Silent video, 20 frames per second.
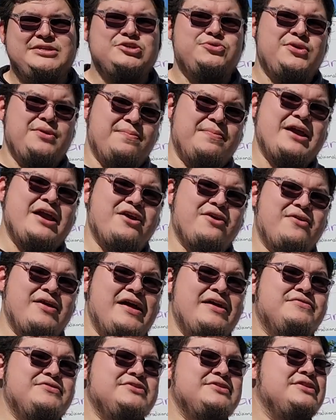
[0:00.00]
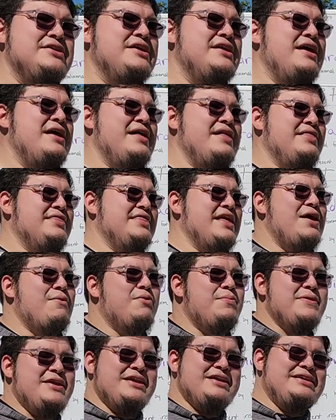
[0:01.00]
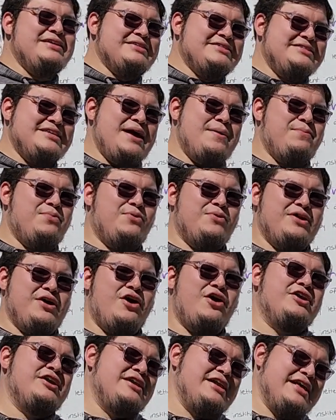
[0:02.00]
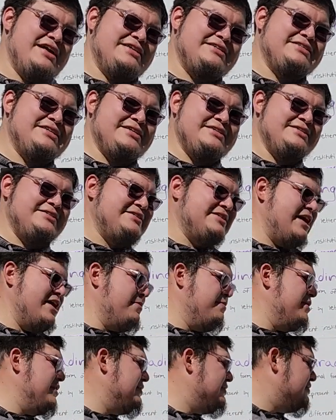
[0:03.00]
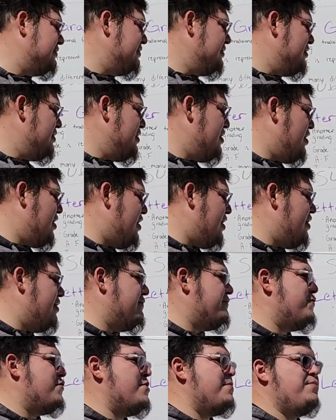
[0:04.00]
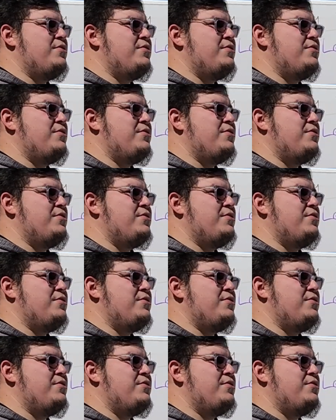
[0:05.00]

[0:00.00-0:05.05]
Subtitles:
between paragraphs. That will be an example on an essay assignment. For a